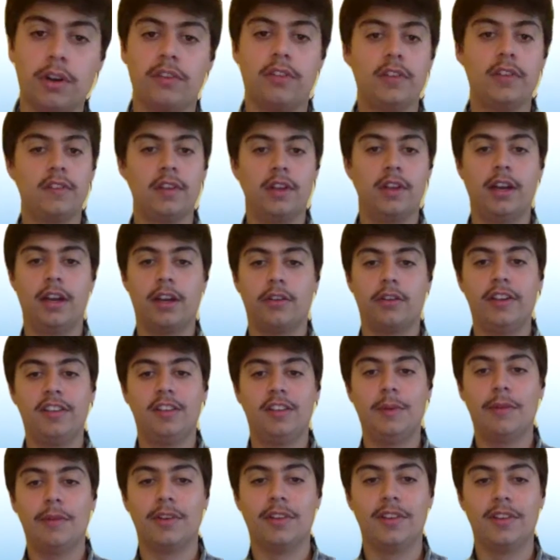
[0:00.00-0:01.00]
It's great to
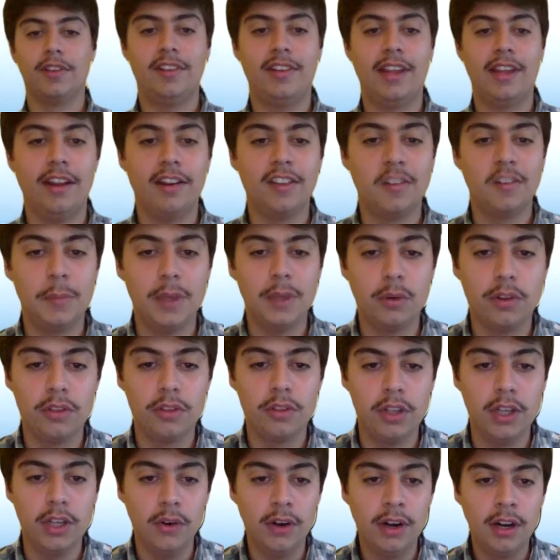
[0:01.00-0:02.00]
be able to sit down and speak with
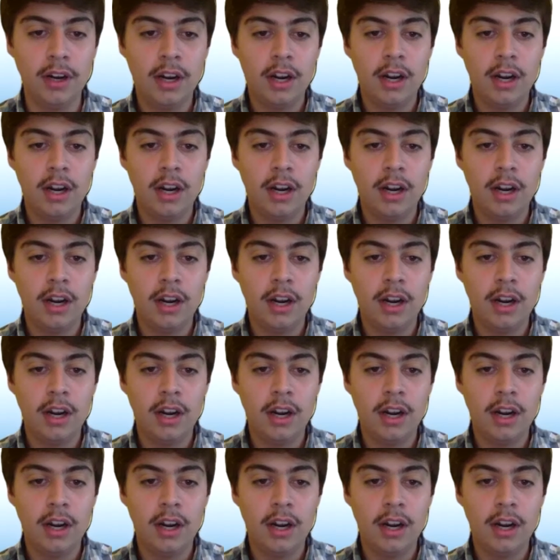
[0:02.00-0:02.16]
you.